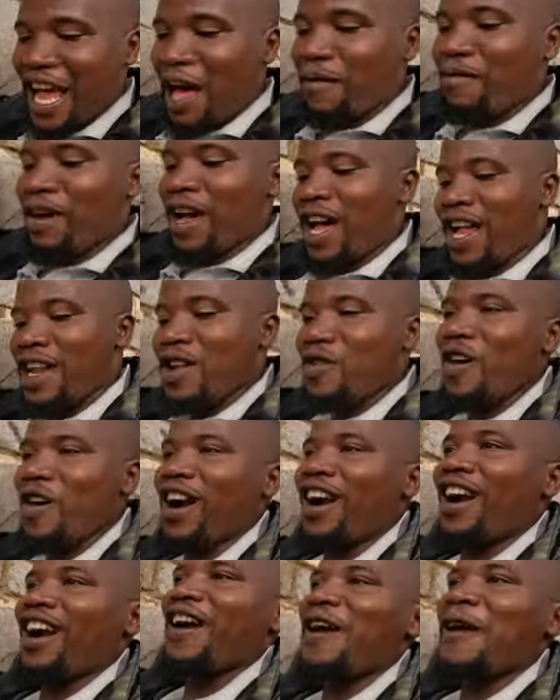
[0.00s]
I'm a hardy
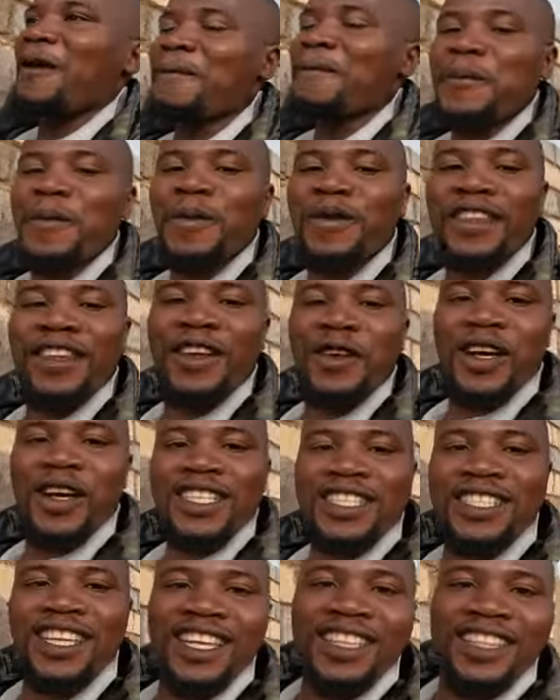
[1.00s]
work. You
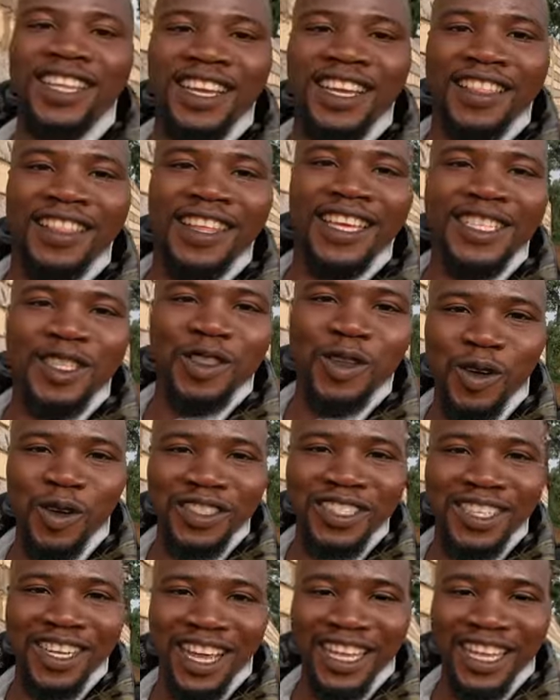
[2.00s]
can see I take the stones,